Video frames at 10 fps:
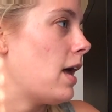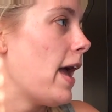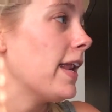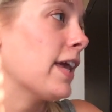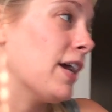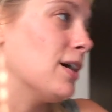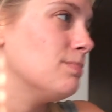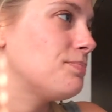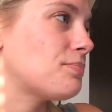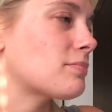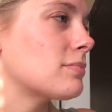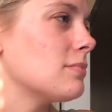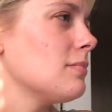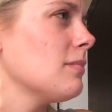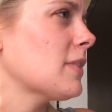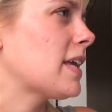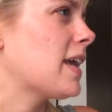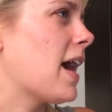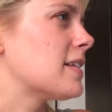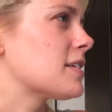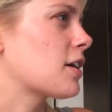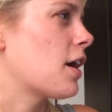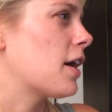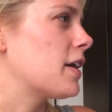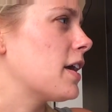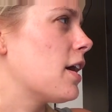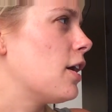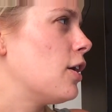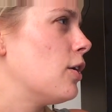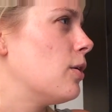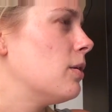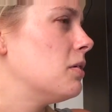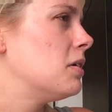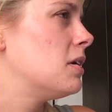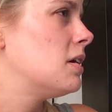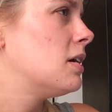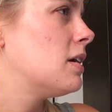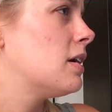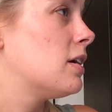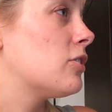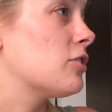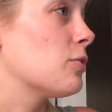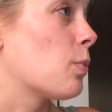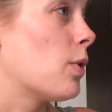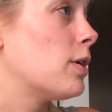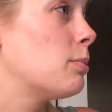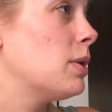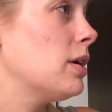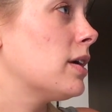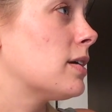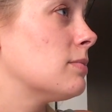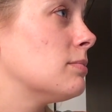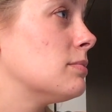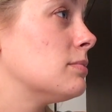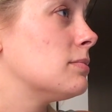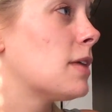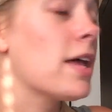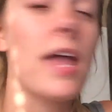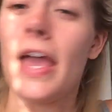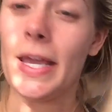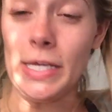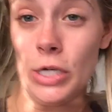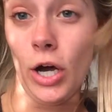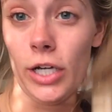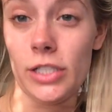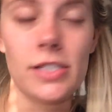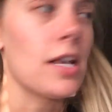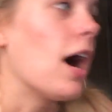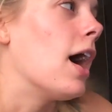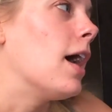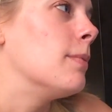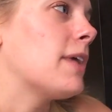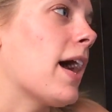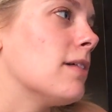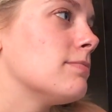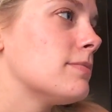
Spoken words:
Anywho. Yeah, it's a cardio... It's just 1 million... Yikes. Yeah.